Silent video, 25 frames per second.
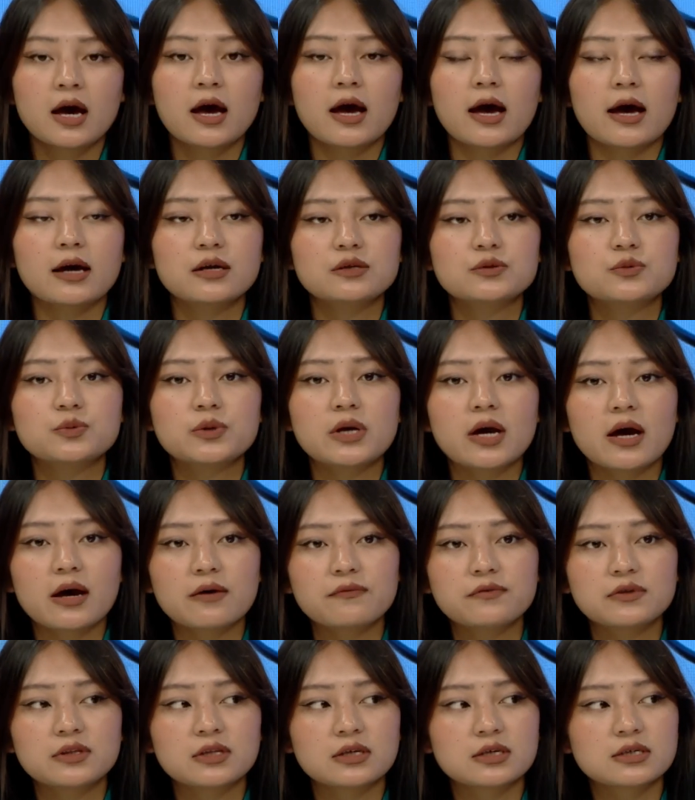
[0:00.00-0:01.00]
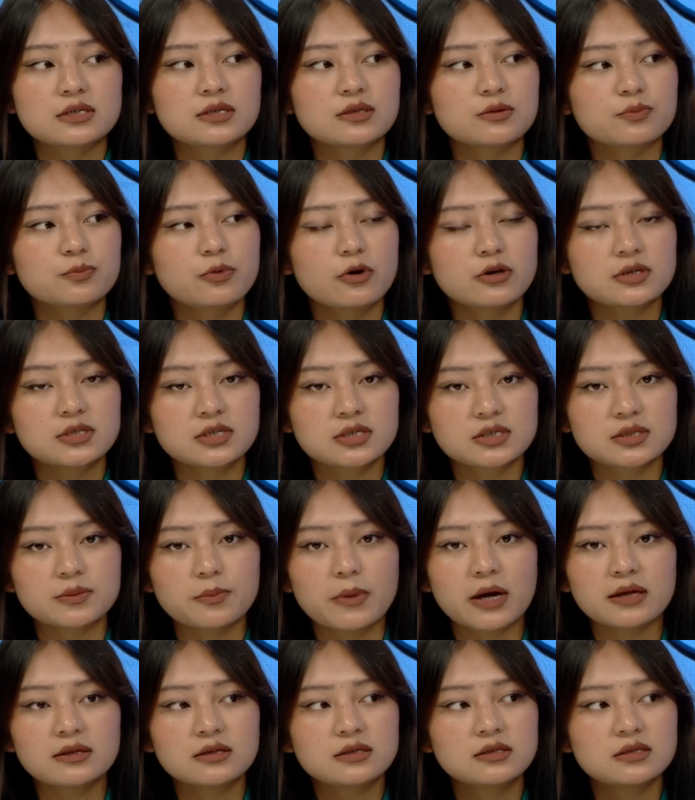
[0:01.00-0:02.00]
And we have with us the Project
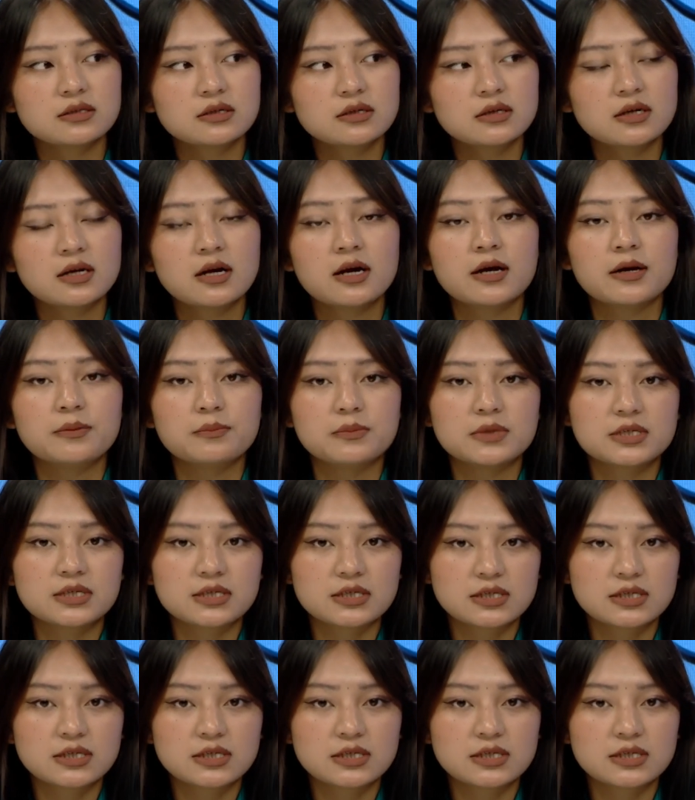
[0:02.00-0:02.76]
Manager, Mrs.